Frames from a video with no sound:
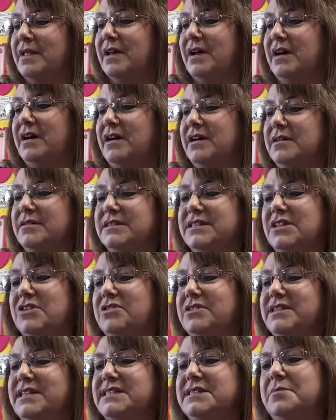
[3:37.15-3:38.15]
So
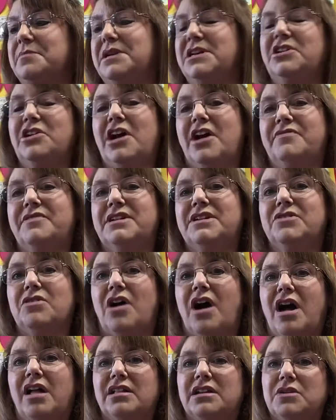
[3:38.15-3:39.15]
it doesn't mean you have to do it
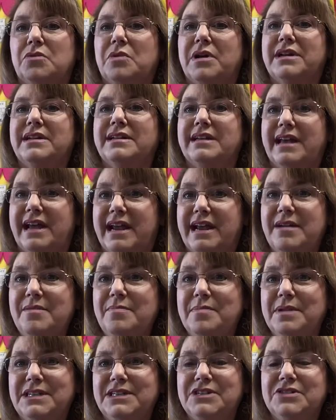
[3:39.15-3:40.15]
all in one day,
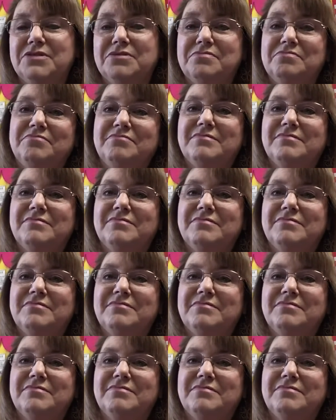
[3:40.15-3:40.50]
but do